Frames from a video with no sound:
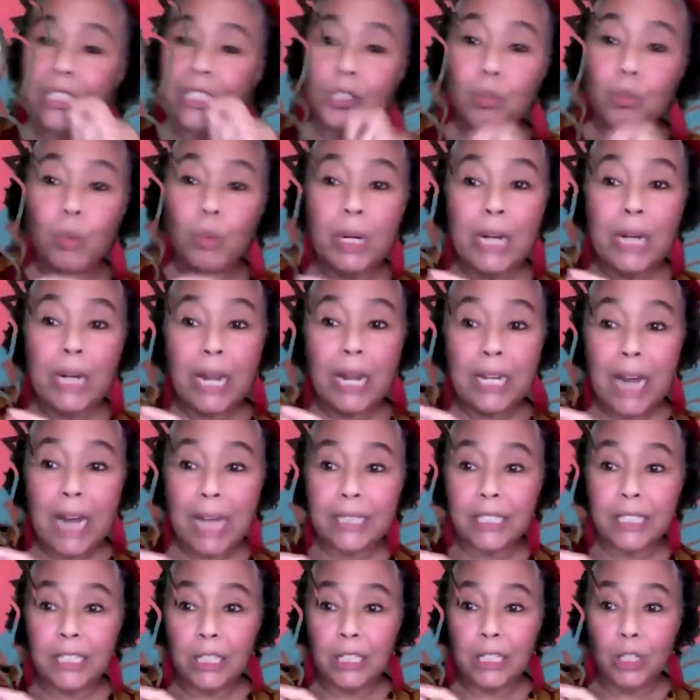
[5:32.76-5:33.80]
is what
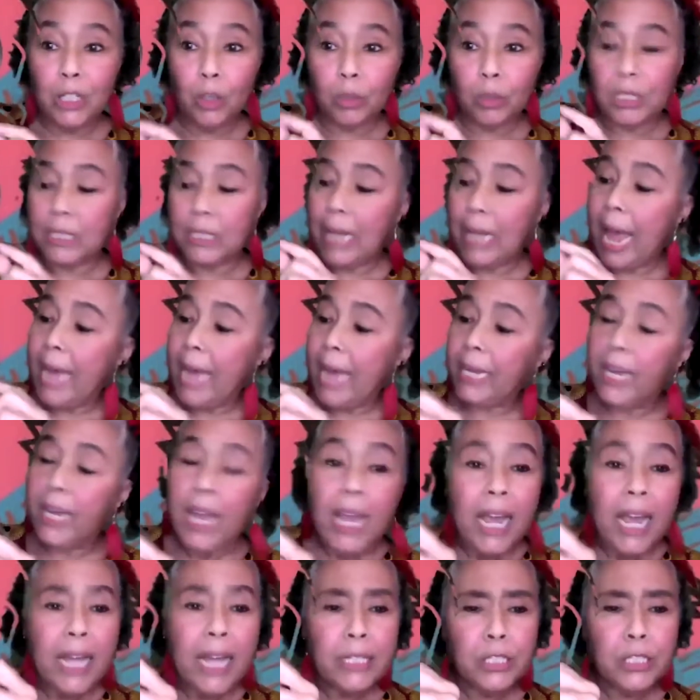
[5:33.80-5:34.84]
Anansi looks like.
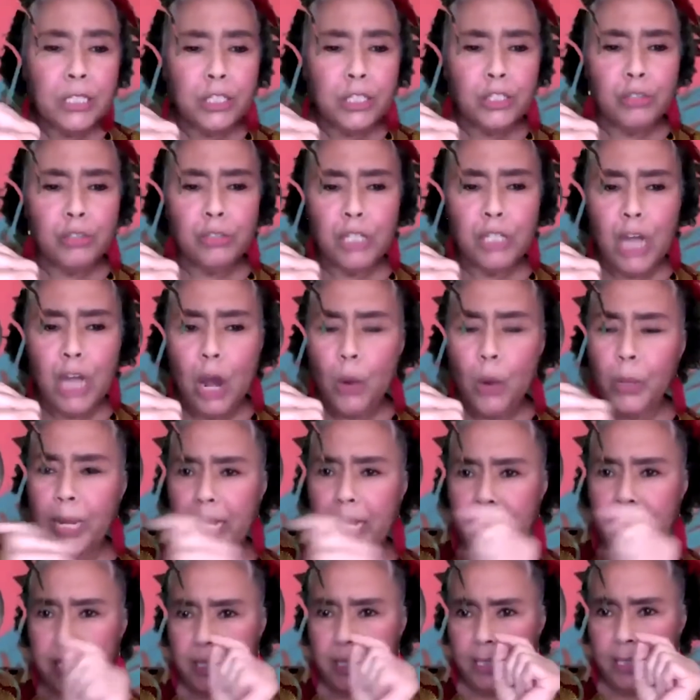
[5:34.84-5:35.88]
And do you
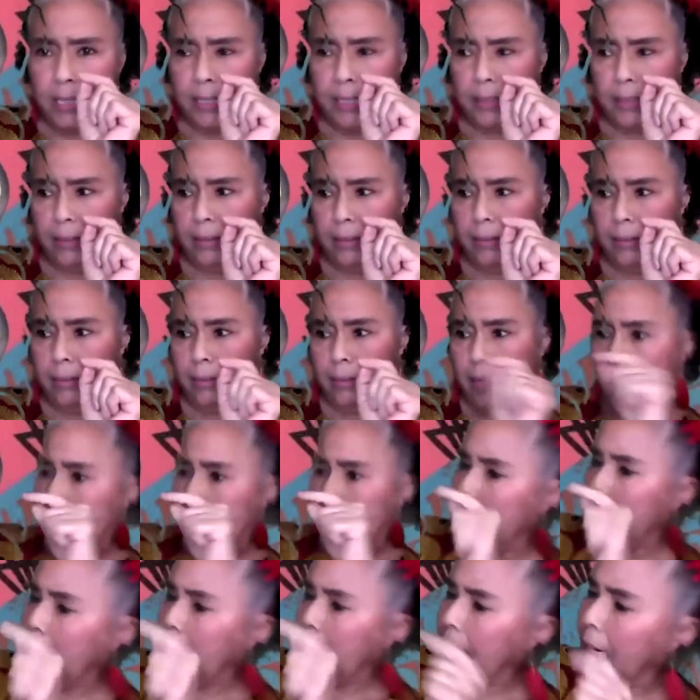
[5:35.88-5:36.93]
notice
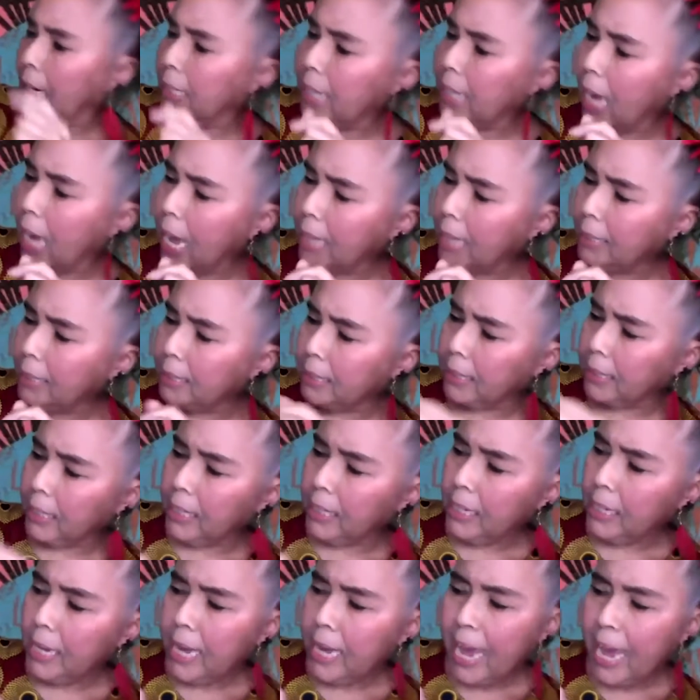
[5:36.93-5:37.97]
that
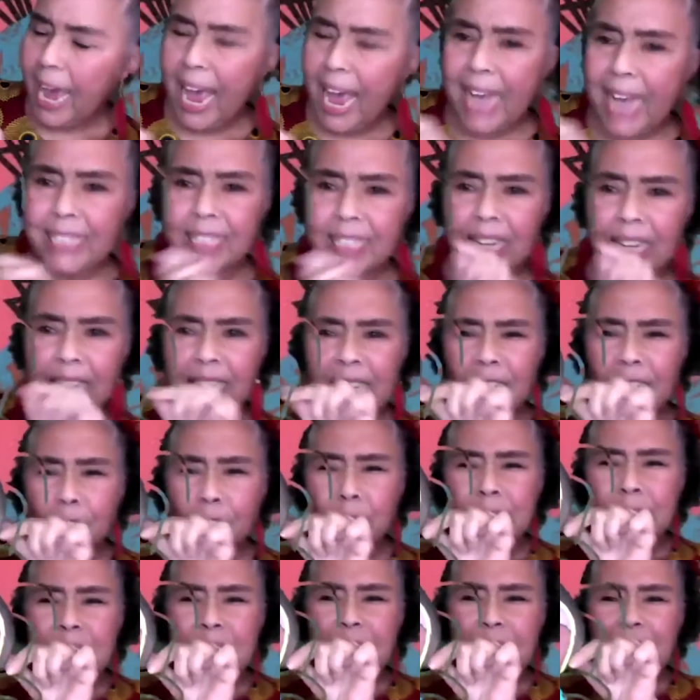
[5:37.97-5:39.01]
Anansi has a
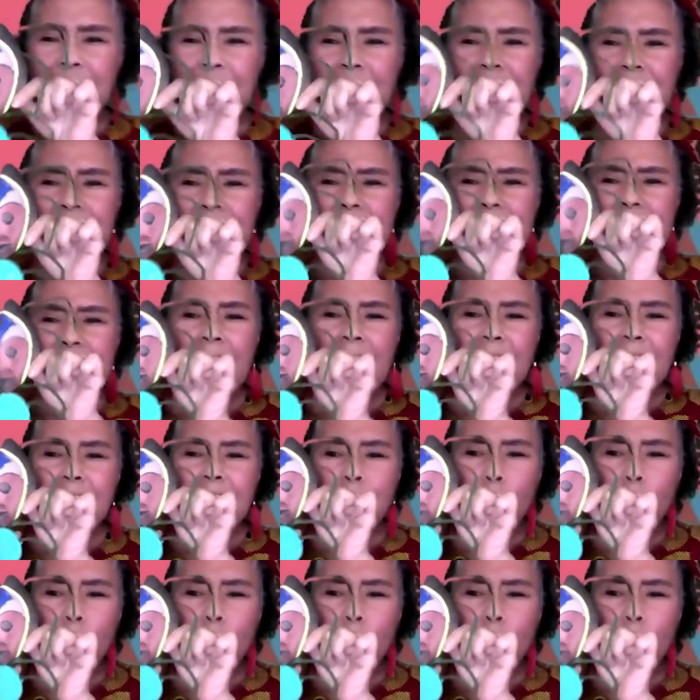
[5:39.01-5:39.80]
little teeny tiny